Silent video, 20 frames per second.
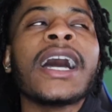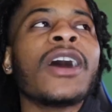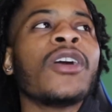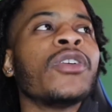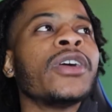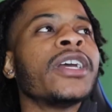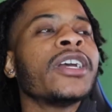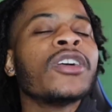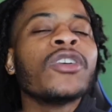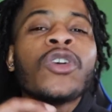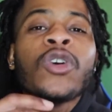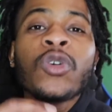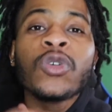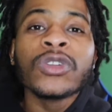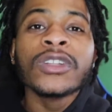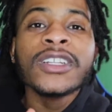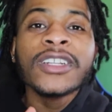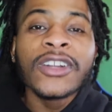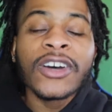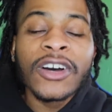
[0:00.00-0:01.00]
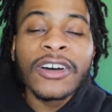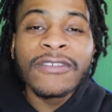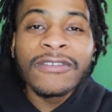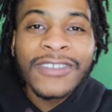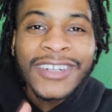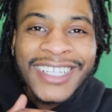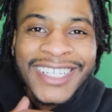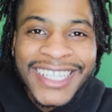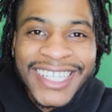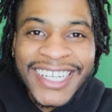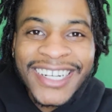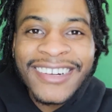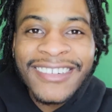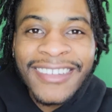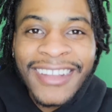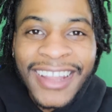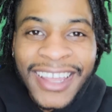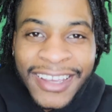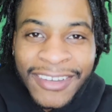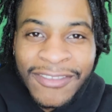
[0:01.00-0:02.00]
out here holding on for dear
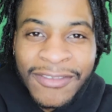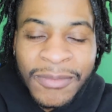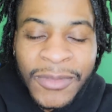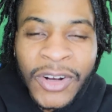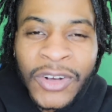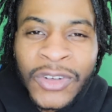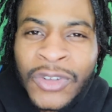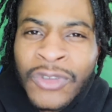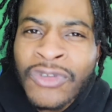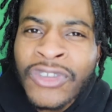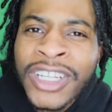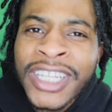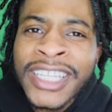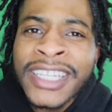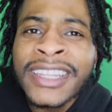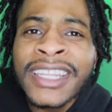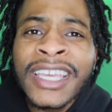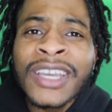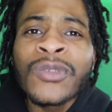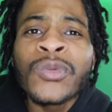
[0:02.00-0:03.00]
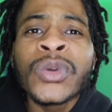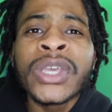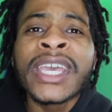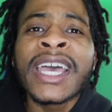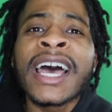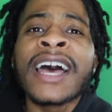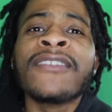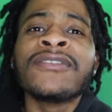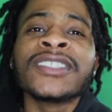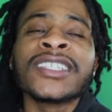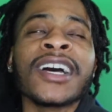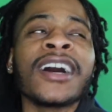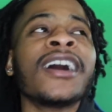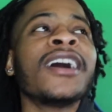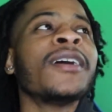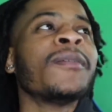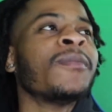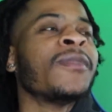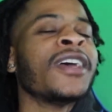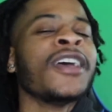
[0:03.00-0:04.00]
life, bro. You really think we have
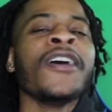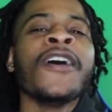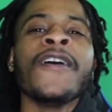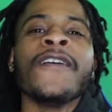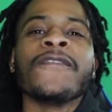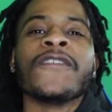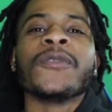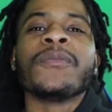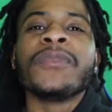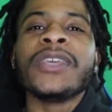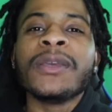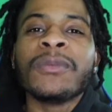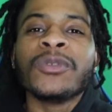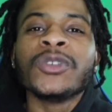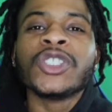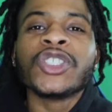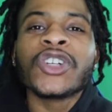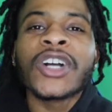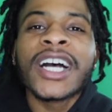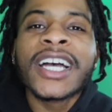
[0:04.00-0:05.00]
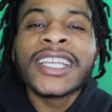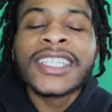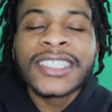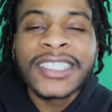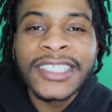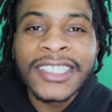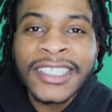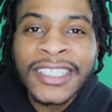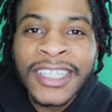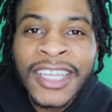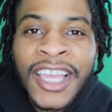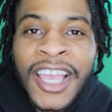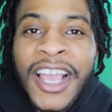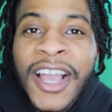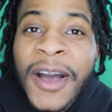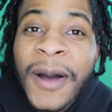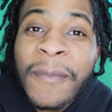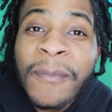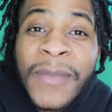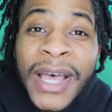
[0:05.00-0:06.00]
time for people trying to
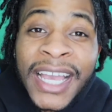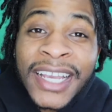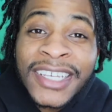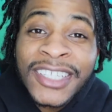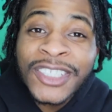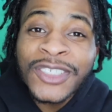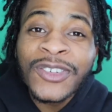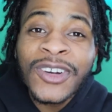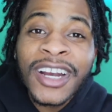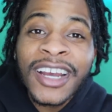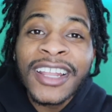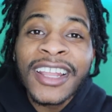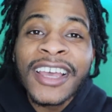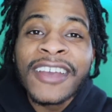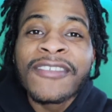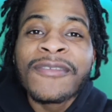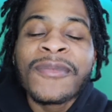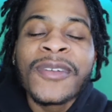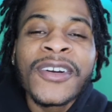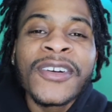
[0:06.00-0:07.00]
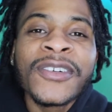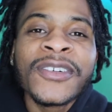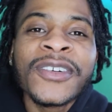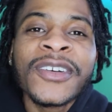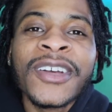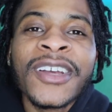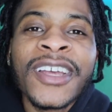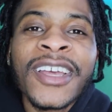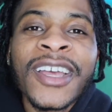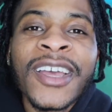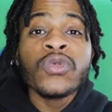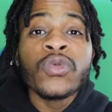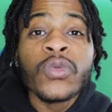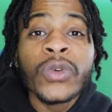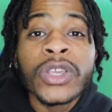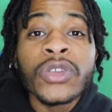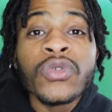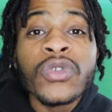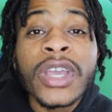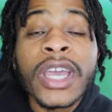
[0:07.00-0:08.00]
come back into our life, bro?
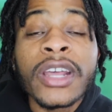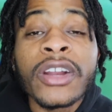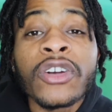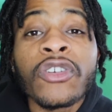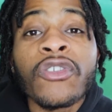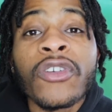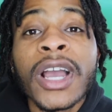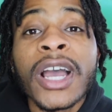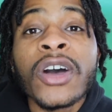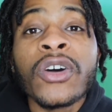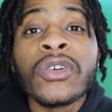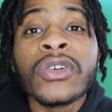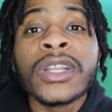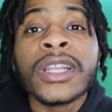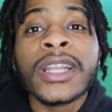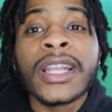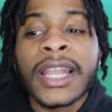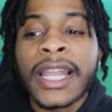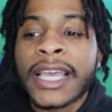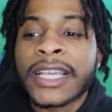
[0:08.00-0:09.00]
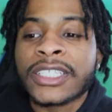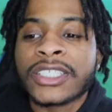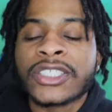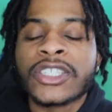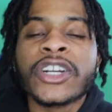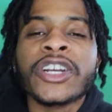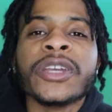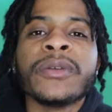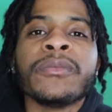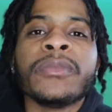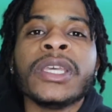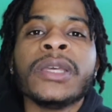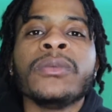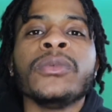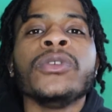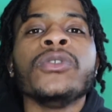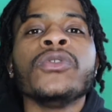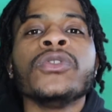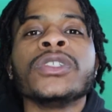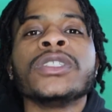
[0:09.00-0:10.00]
When you get around like certain
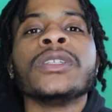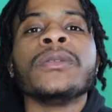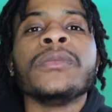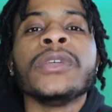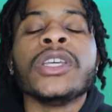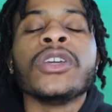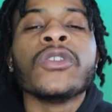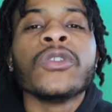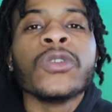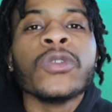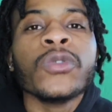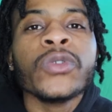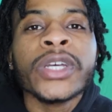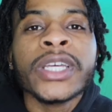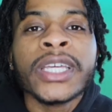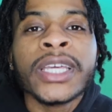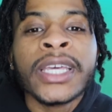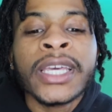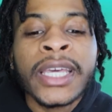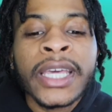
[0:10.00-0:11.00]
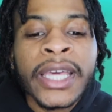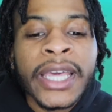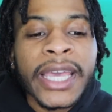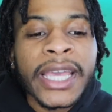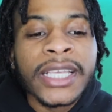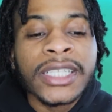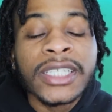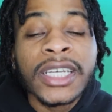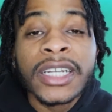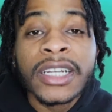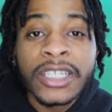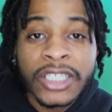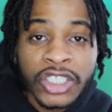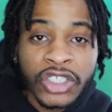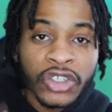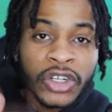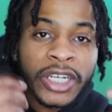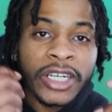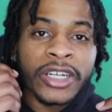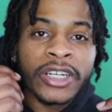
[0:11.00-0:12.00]
people you used to be cool with, it's gonna
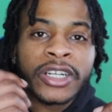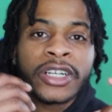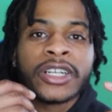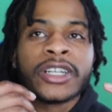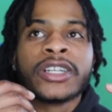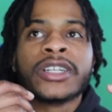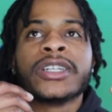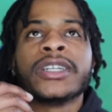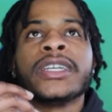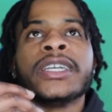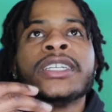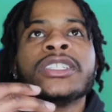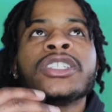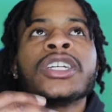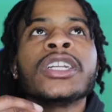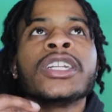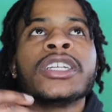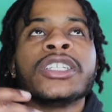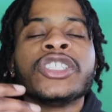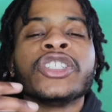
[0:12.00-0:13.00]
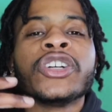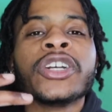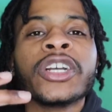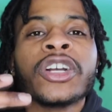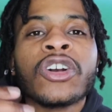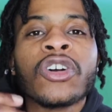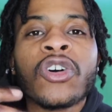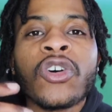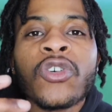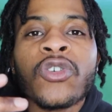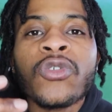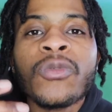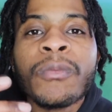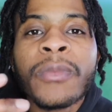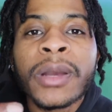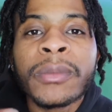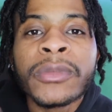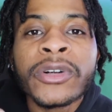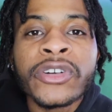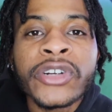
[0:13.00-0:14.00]
trigger old
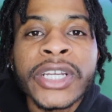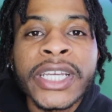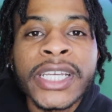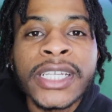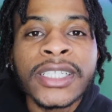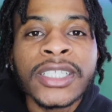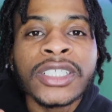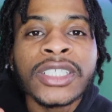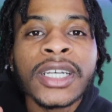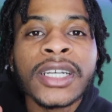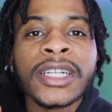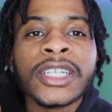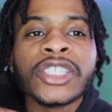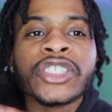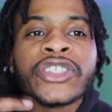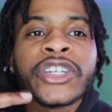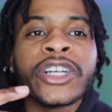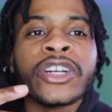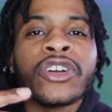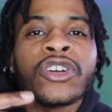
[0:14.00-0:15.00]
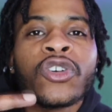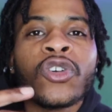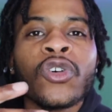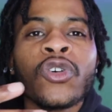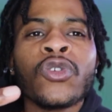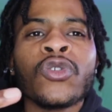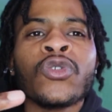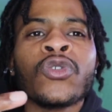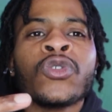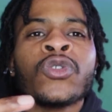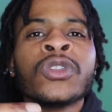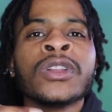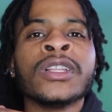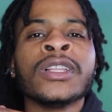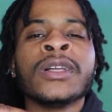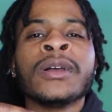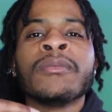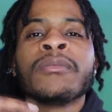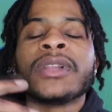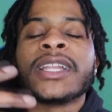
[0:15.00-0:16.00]
memories. It's gonna trigger old
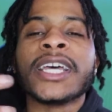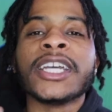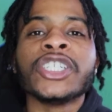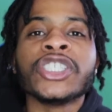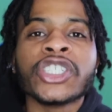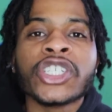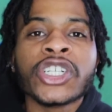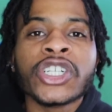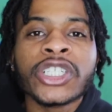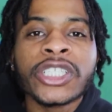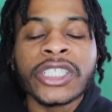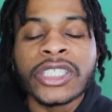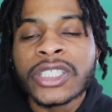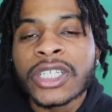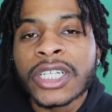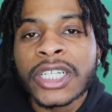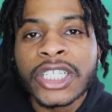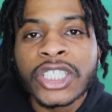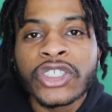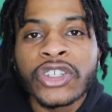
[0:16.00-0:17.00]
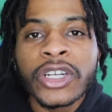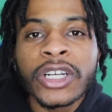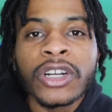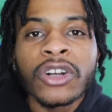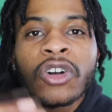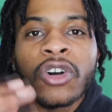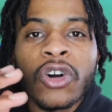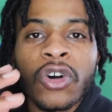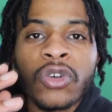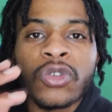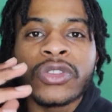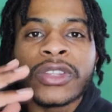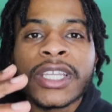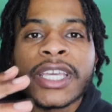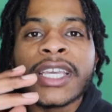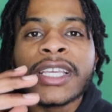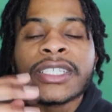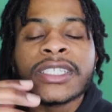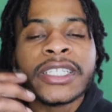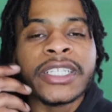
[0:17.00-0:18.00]
pleasures. It's gonna trigger old
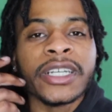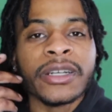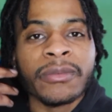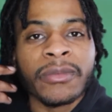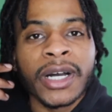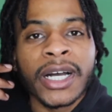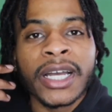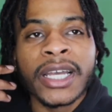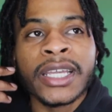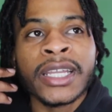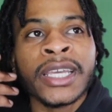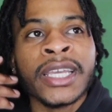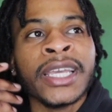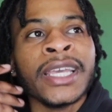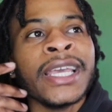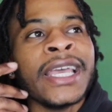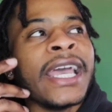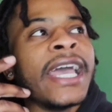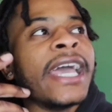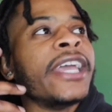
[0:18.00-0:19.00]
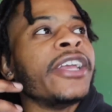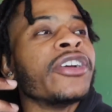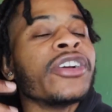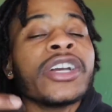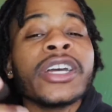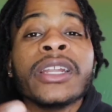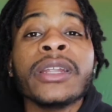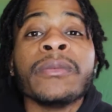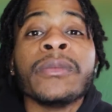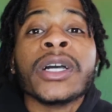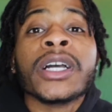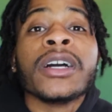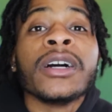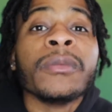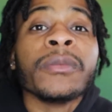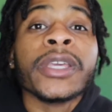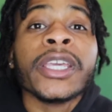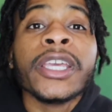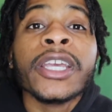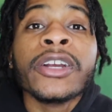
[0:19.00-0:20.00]
things in your mind, and you're gonna
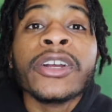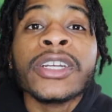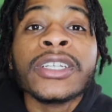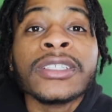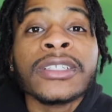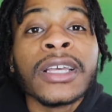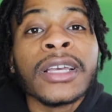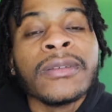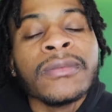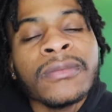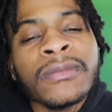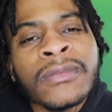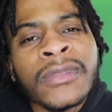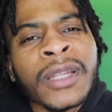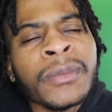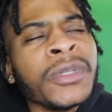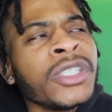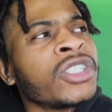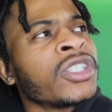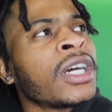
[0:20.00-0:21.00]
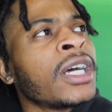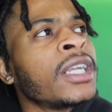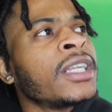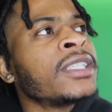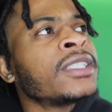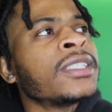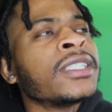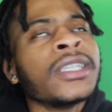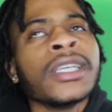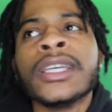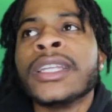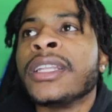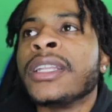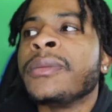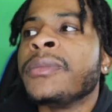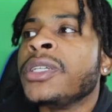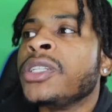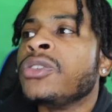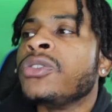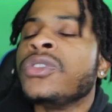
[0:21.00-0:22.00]
become curious, like, let me try this again.
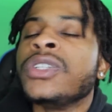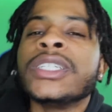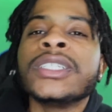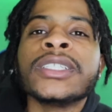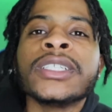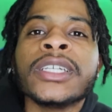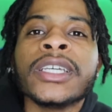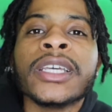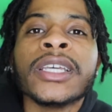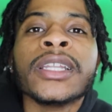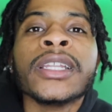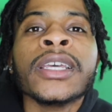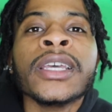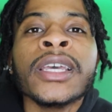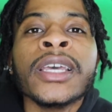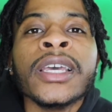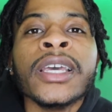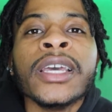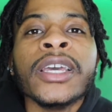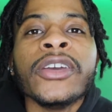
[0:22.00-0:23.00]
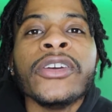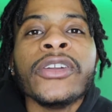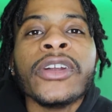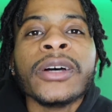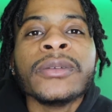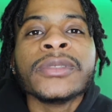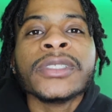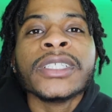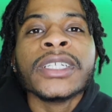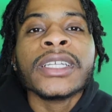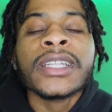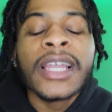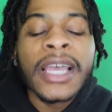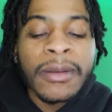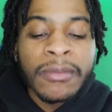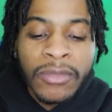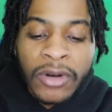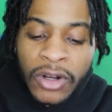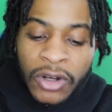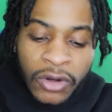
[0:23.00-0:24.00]
Let me do this again. You know what I'm saying?
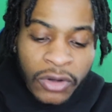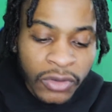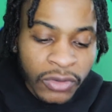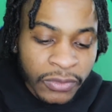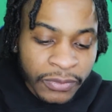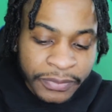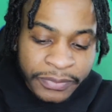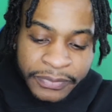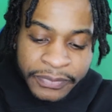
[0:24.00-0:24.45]
Like, bro,